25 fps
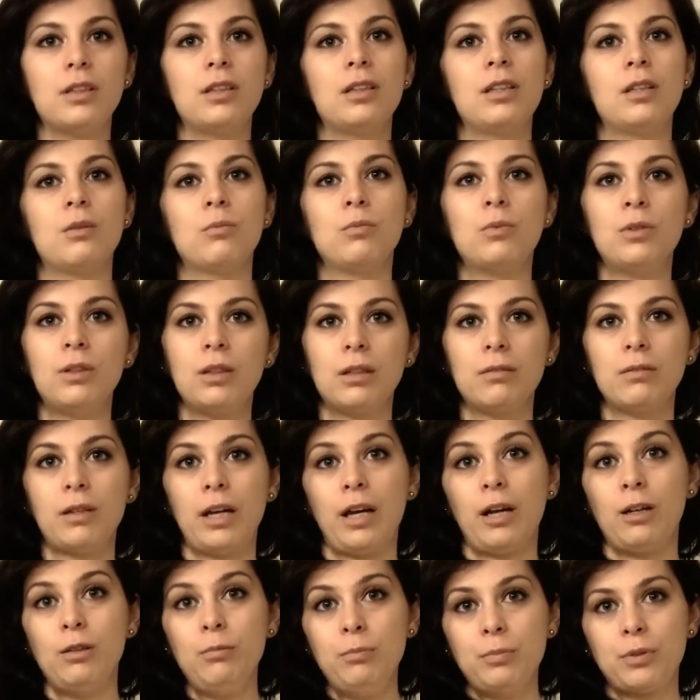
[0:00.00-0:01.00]
that will
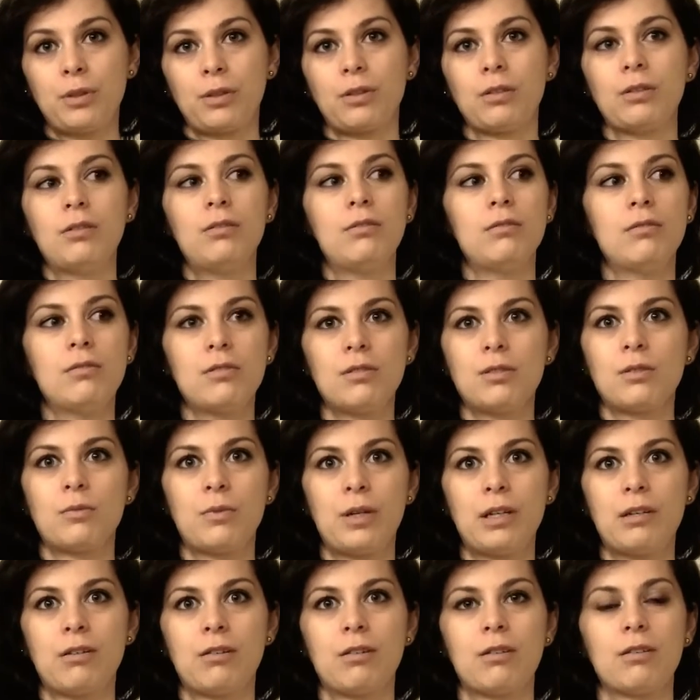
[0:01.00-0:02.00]
help her
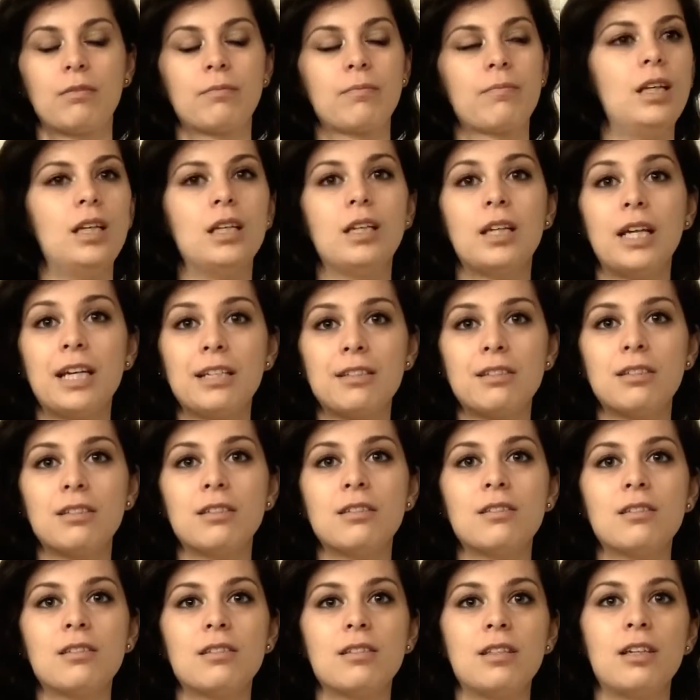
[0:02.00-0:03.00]
surrender. In
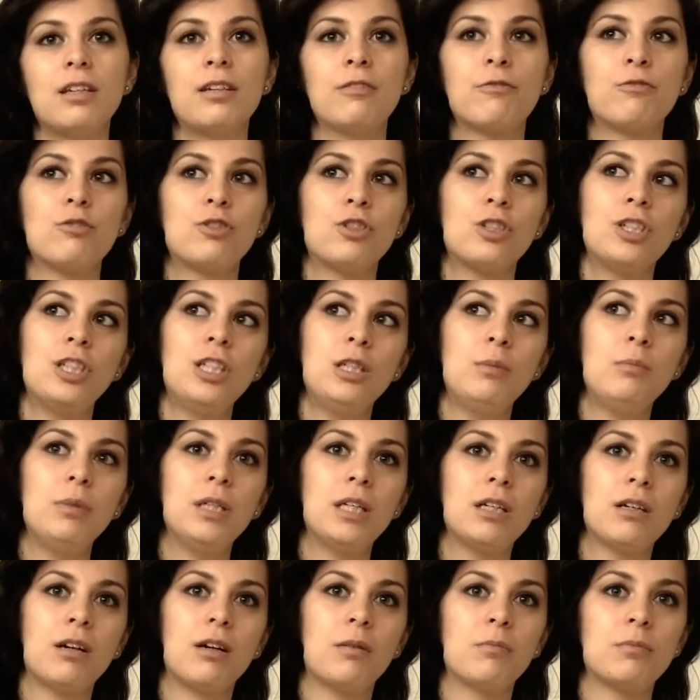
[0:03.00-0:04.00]
essence, if she
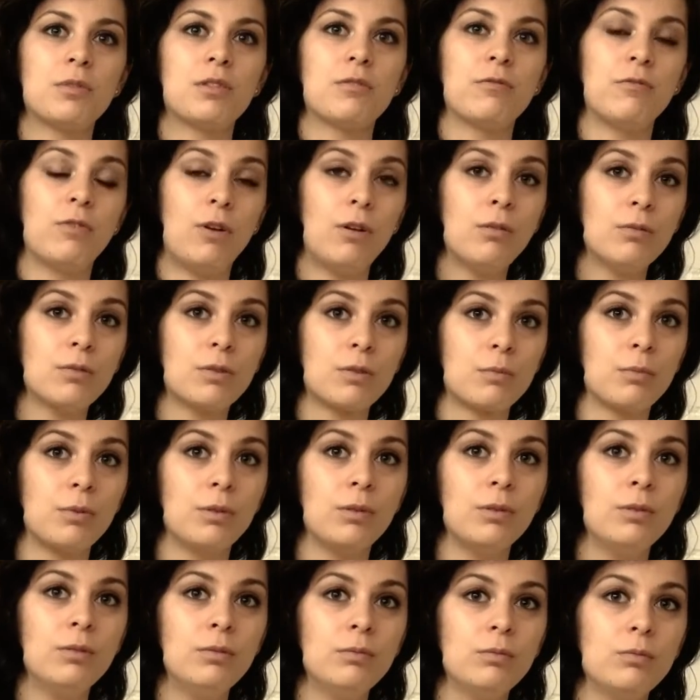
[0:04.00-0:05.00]
becomes
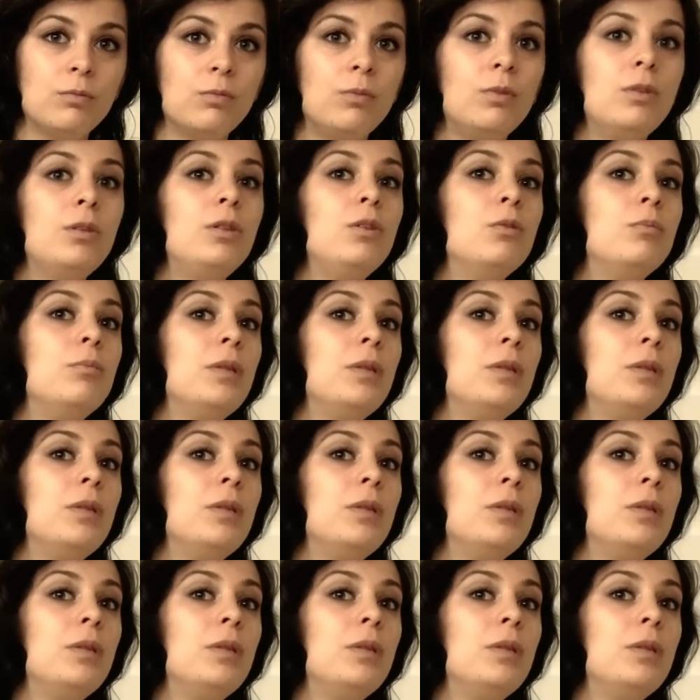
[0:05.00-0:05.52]
vulnerable, will you